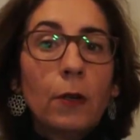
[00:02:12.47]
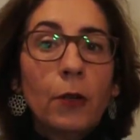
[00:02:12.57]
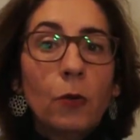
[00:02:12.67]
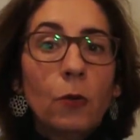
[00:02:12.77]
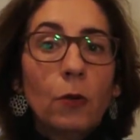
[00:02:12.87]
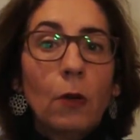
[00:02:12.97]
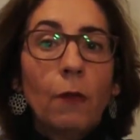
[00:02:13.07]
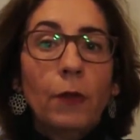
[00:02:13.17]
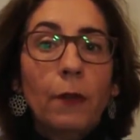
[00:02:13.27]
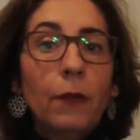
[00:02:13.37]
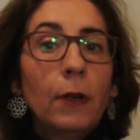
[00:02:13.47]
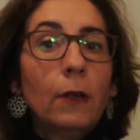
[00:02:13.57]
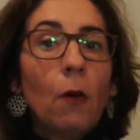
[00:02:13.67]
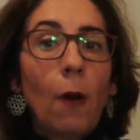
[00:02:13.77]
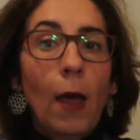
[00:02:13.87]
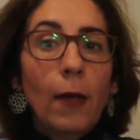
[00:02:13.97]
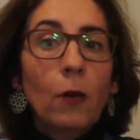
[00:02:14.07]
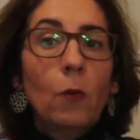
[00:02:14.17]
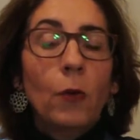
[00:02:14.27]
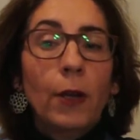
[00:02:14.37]
use of different online
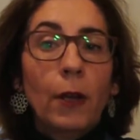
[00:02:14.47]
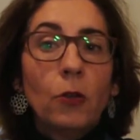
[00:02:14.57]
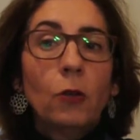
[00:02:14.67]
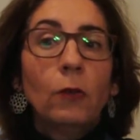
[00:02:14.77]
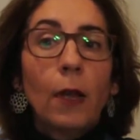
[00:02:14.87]
communication